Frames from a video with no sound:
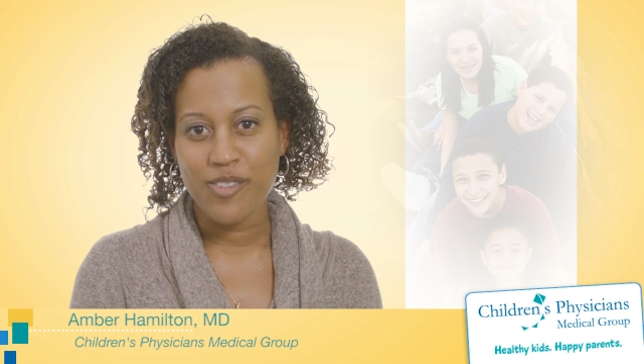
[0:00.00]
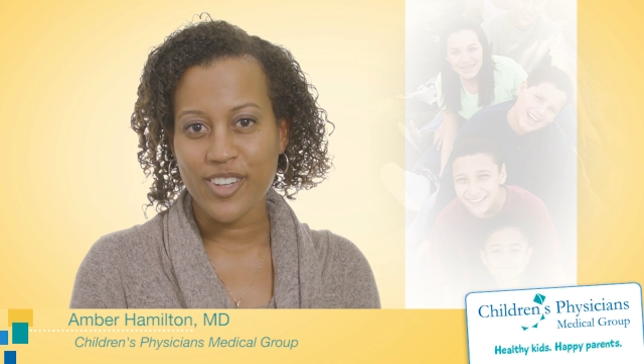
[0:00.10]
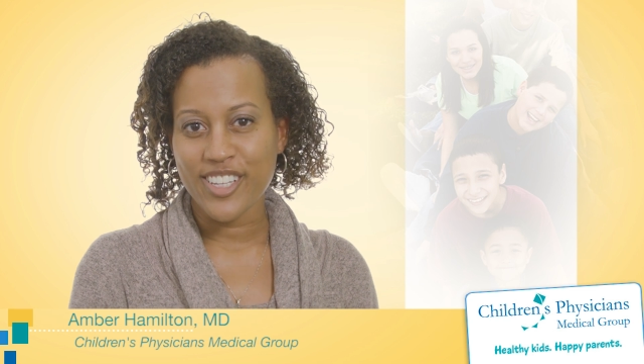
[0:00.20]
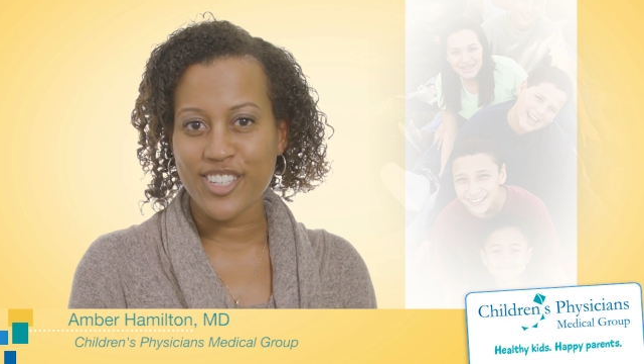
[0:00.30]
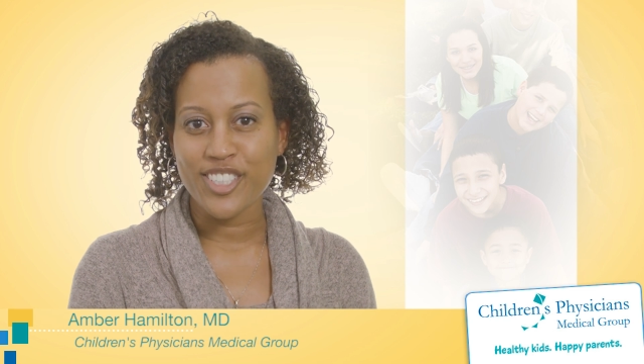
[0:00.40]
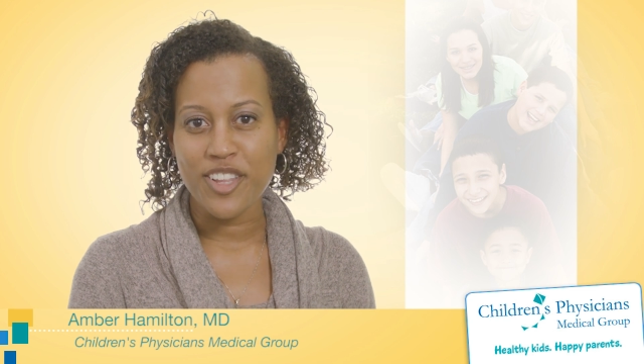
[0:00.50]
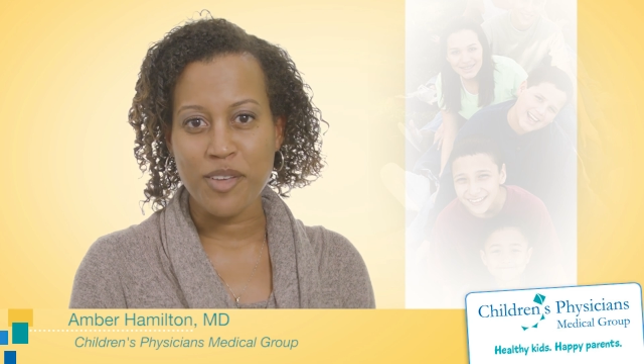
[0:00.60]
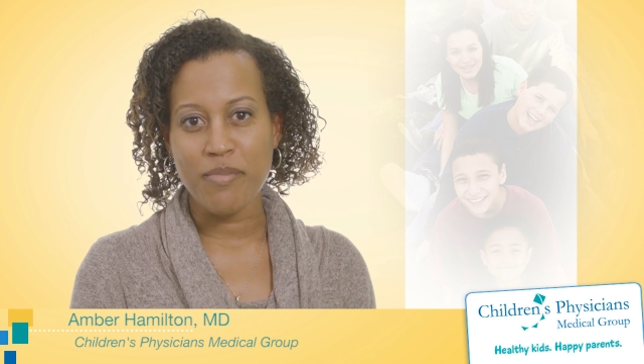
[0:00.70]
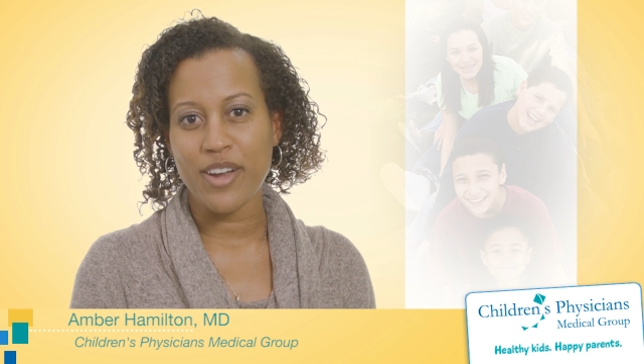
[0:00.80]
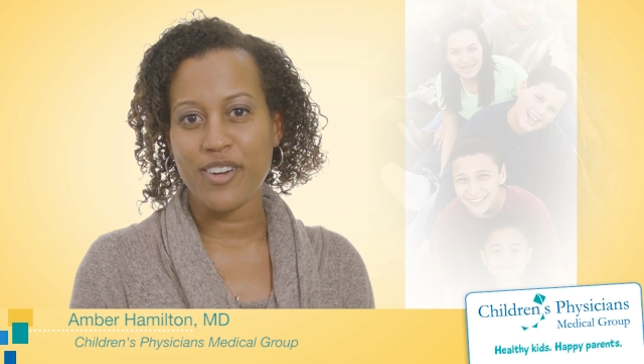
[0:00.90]
really there's
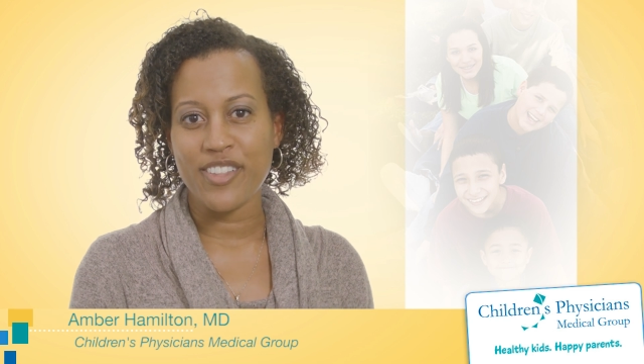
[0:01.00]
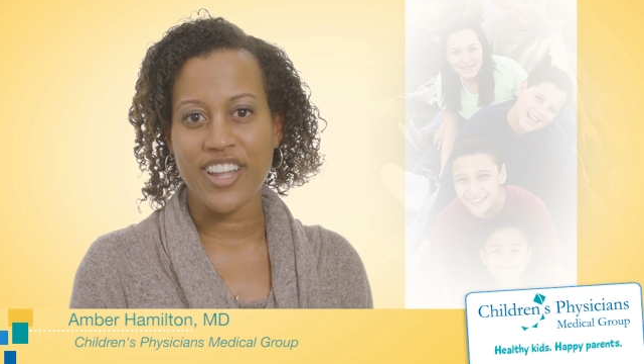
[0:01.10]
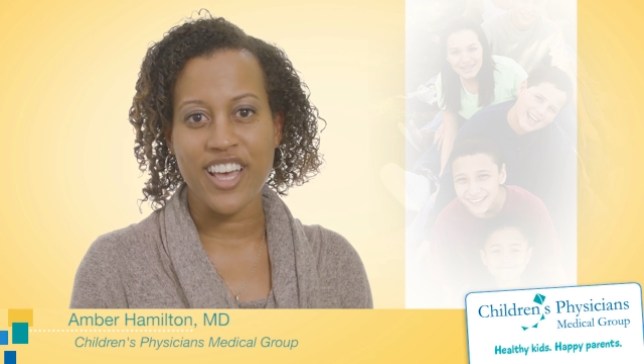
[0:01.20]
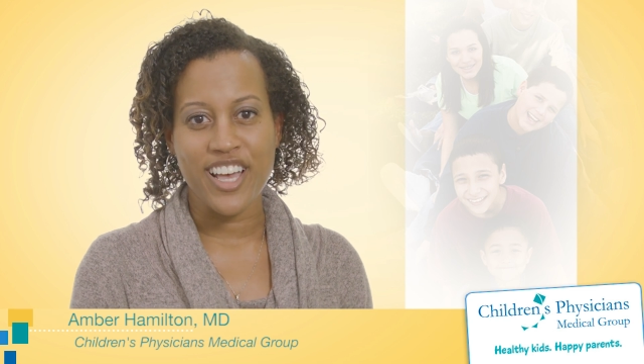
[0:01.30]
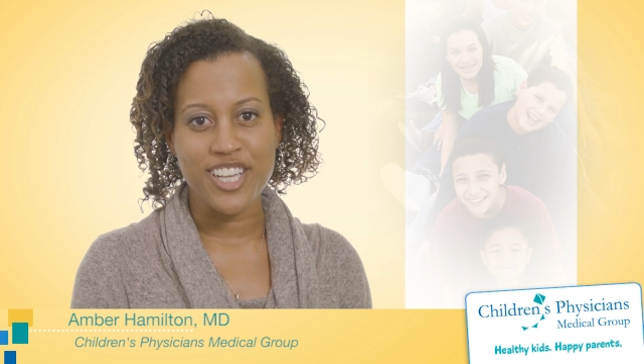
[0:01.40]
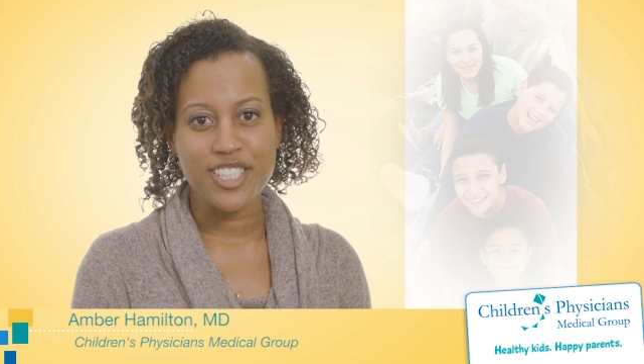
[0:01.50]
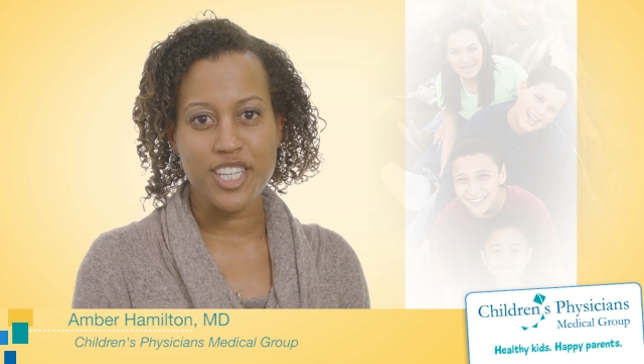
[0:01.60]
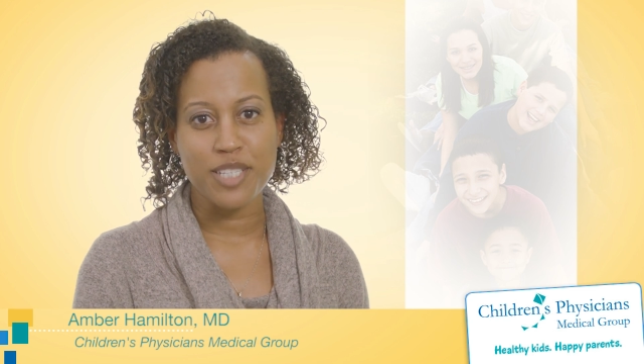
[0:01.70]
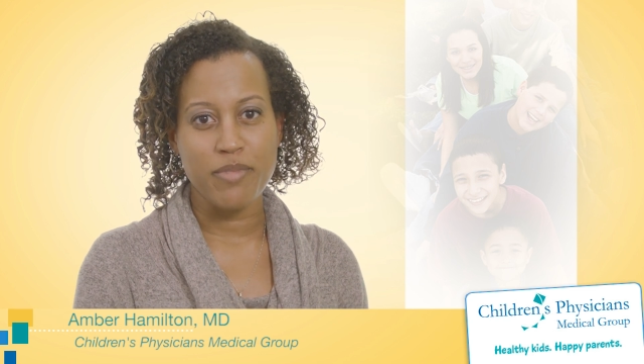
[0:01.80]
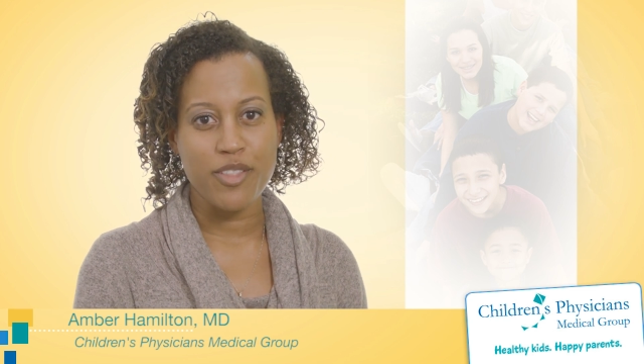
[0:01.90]
nothing better than a
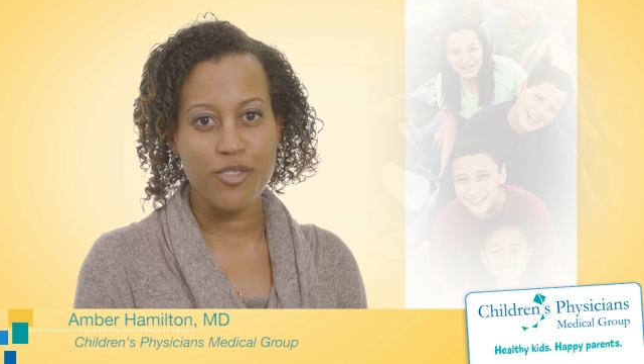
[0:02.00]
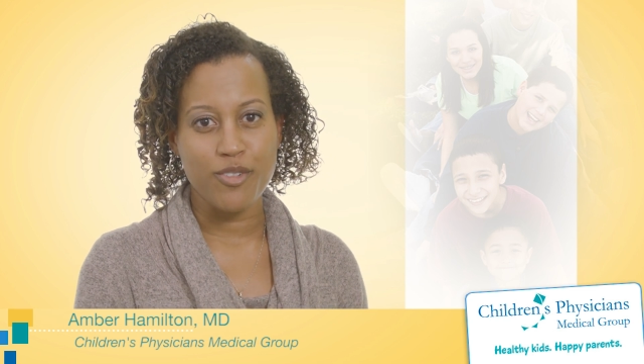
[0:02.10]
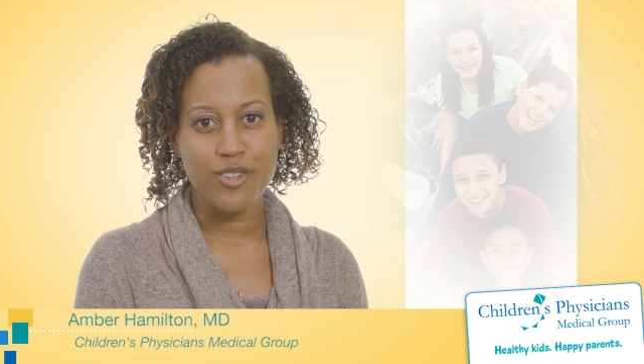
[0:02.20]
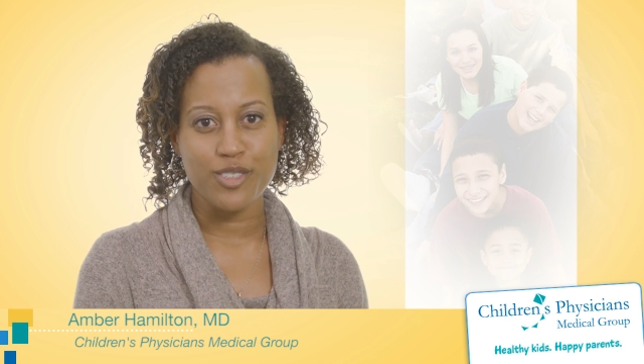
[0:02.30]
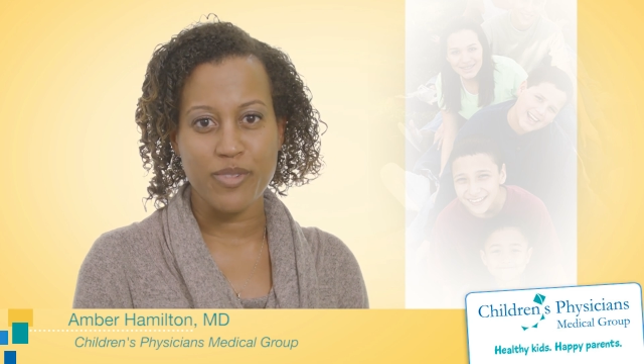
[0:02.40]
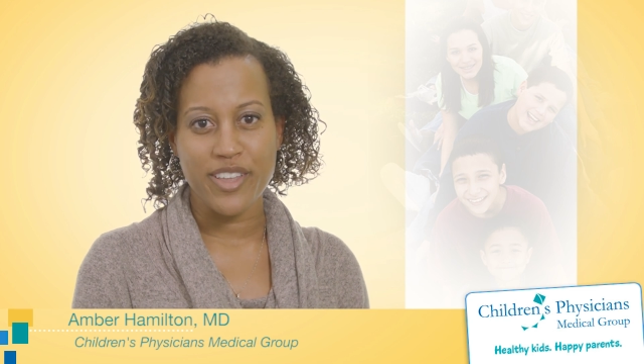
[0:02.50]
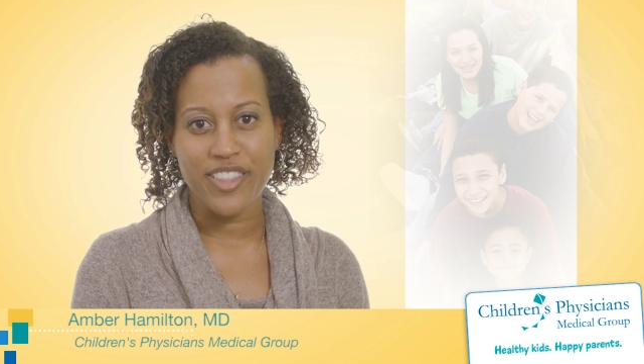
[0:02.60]
six month old with